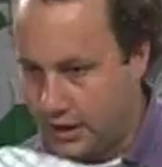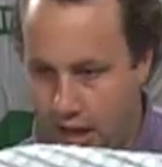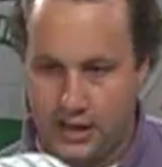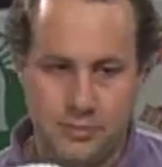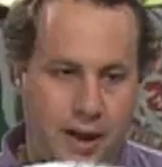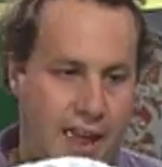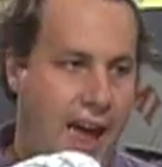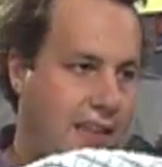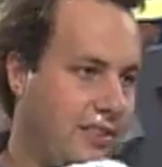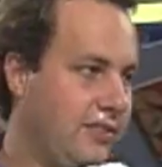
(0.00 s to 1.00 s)
I need my
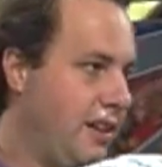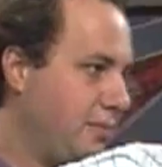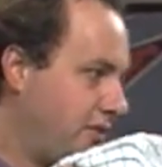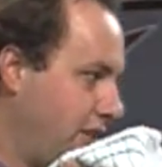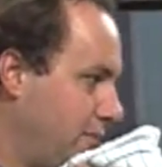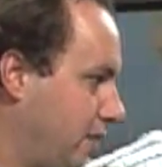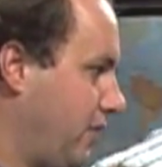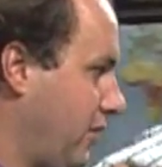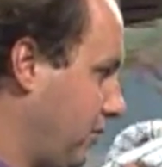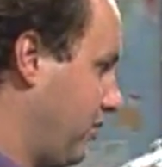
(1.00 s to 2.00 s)
hat this episode
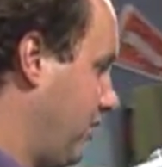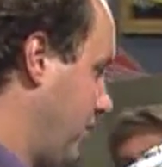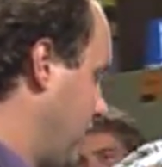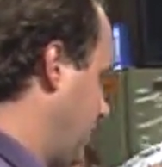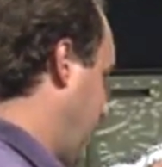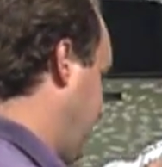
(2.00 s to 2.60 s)
because I'm gonna start cooking